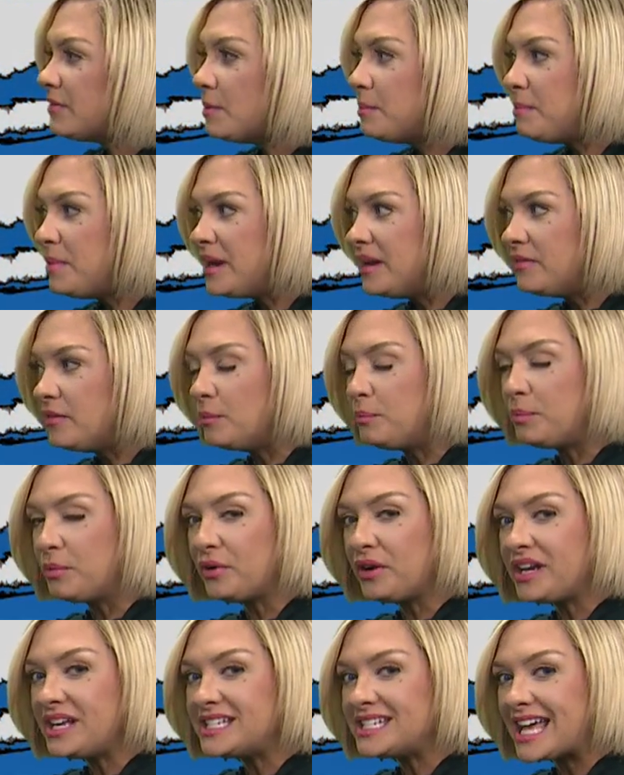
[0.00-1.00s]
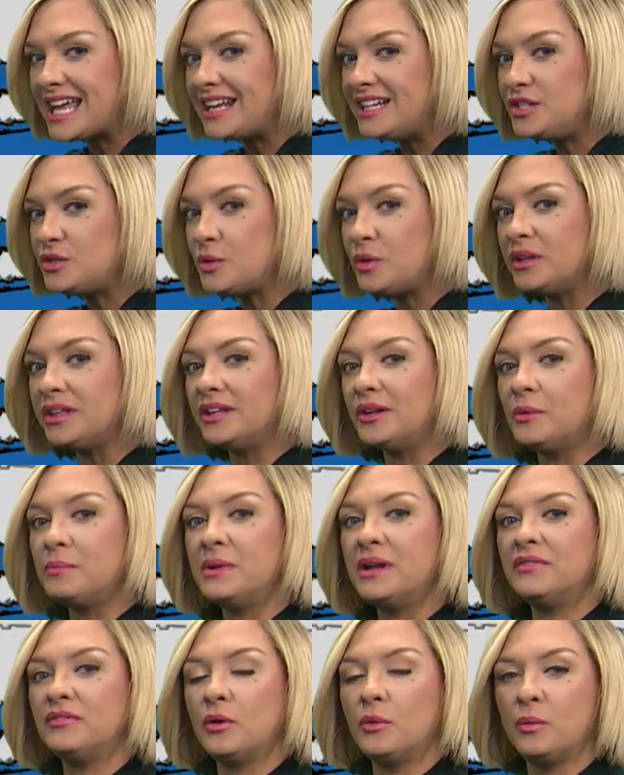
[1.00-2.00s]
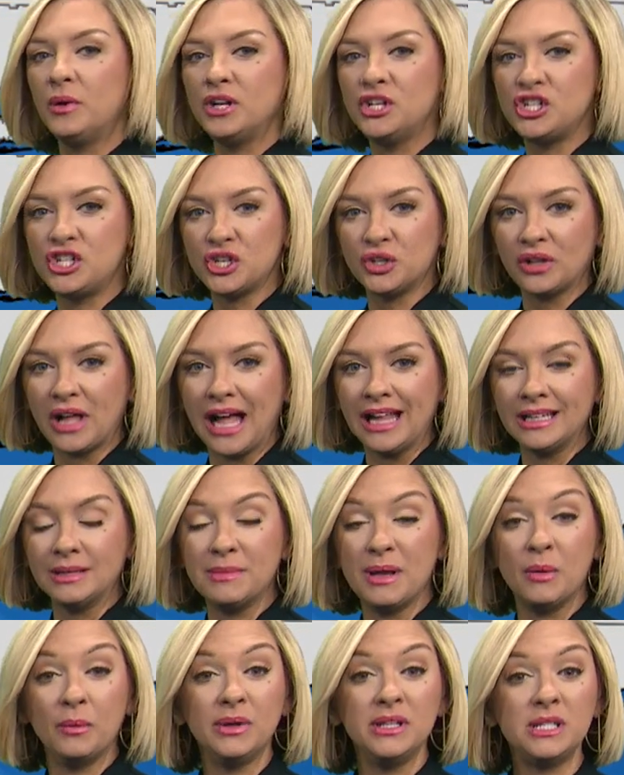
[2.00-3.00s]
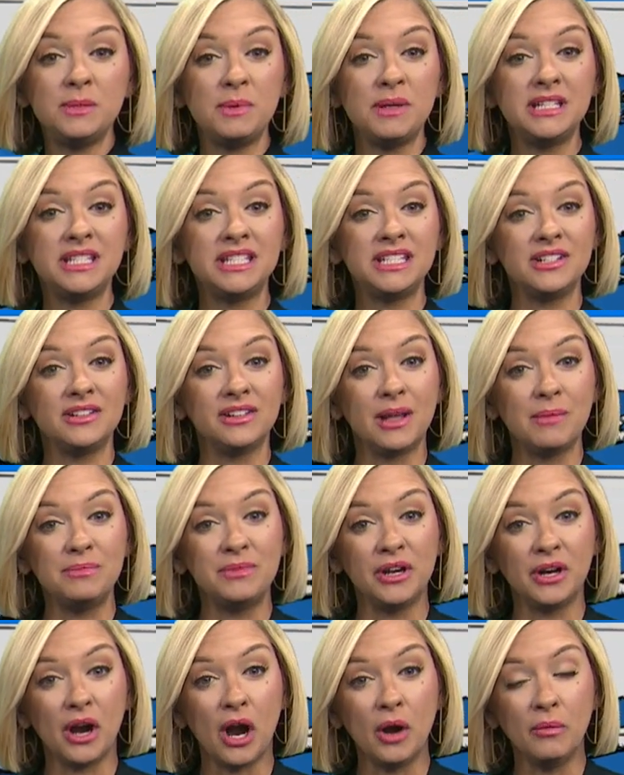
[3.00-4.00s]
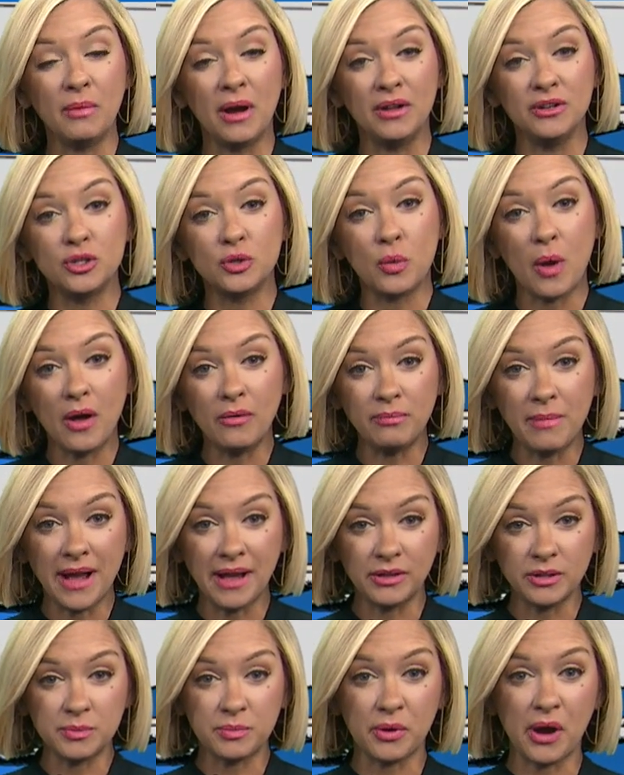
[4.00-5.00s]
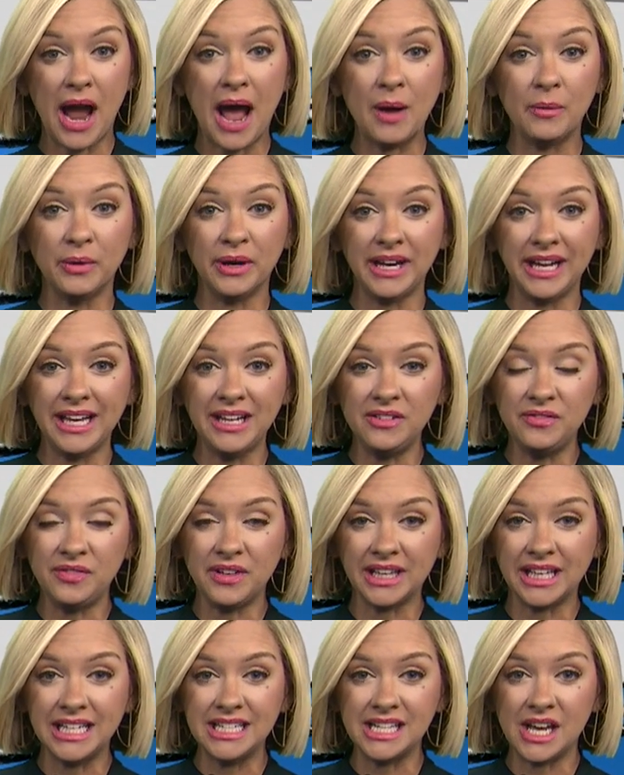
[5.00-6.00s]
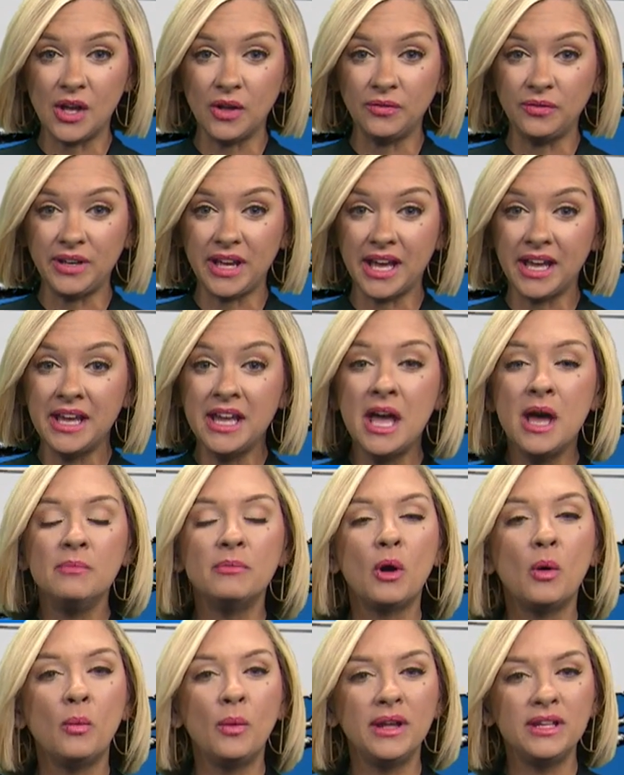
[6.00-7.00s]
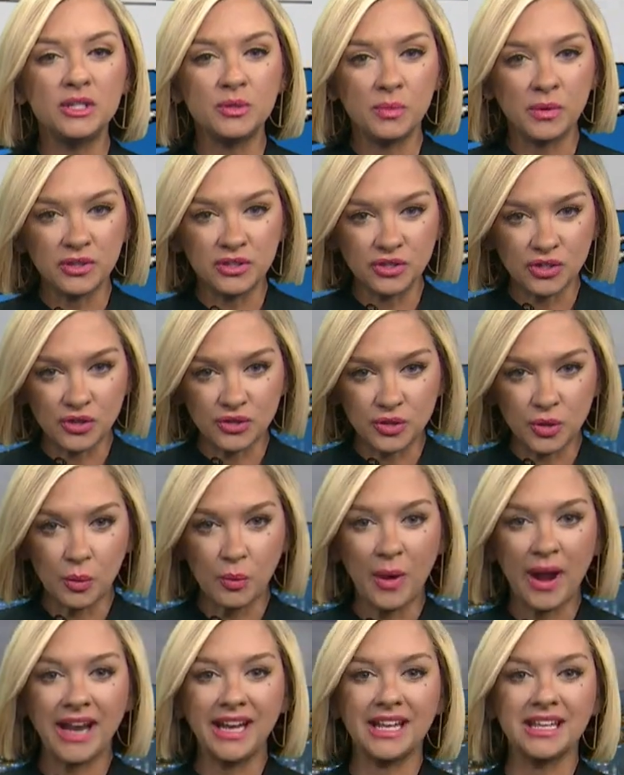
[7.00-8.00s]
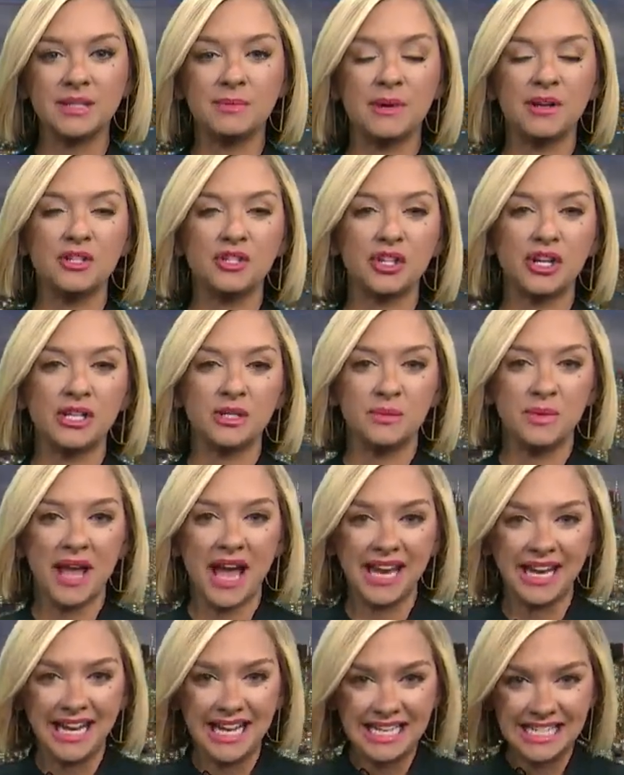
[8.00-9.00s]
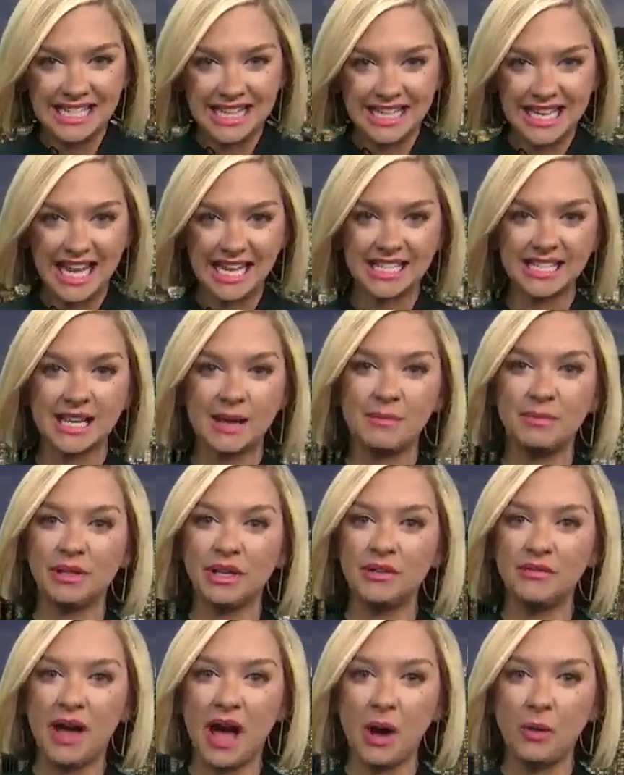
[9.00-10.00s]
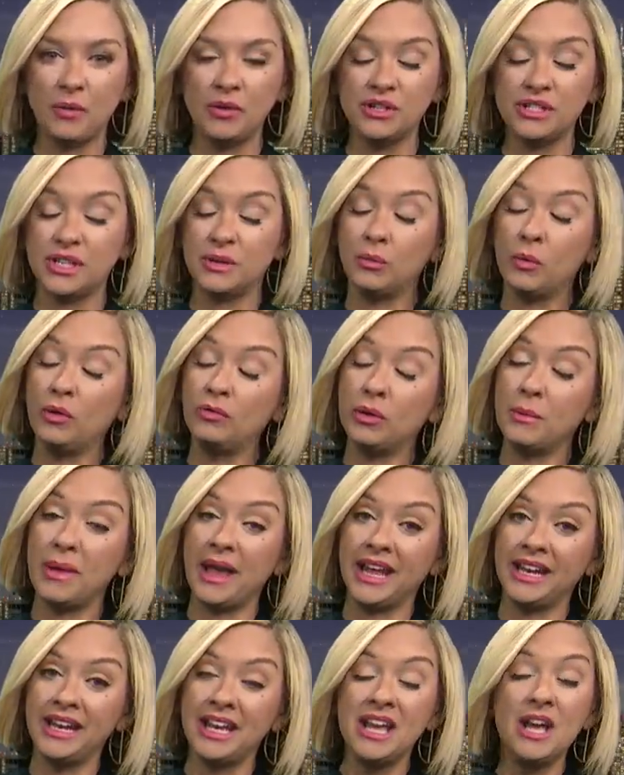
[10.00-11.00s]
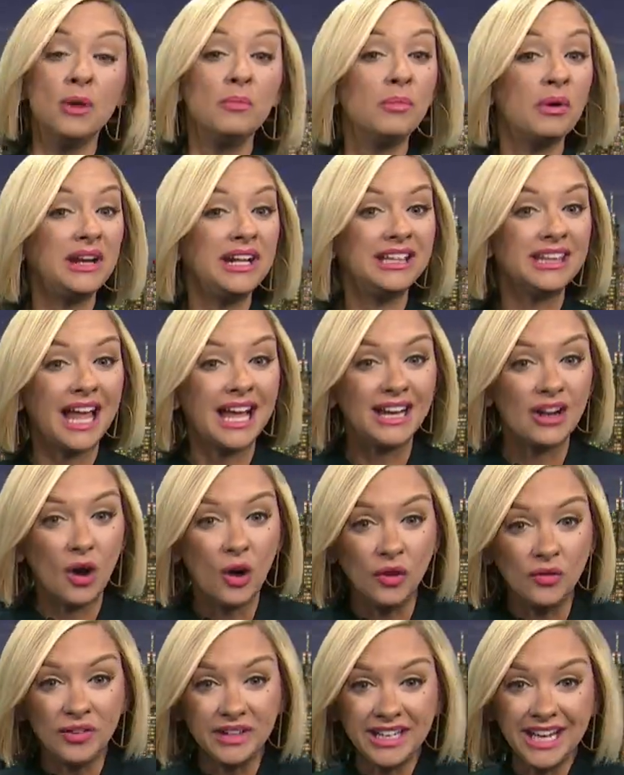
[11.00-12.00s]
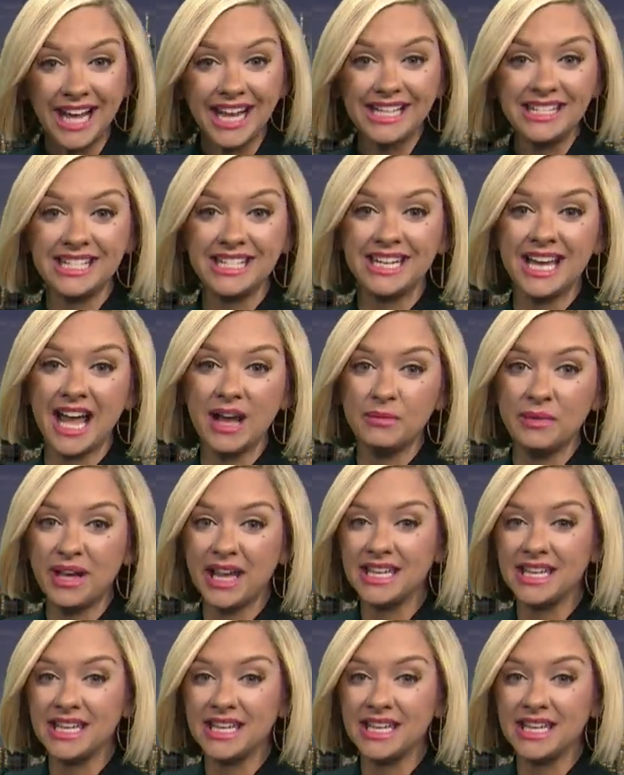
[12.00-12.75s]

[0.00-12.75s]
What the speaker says: have a bit of a breeze added to a little bit of a wind chill element. Wind speed still up there around 12 miles per hour in Philadelphia, but winds will start to wane, especially as we head into the next couple of hours, and will remain pretty light overnight. Tonight we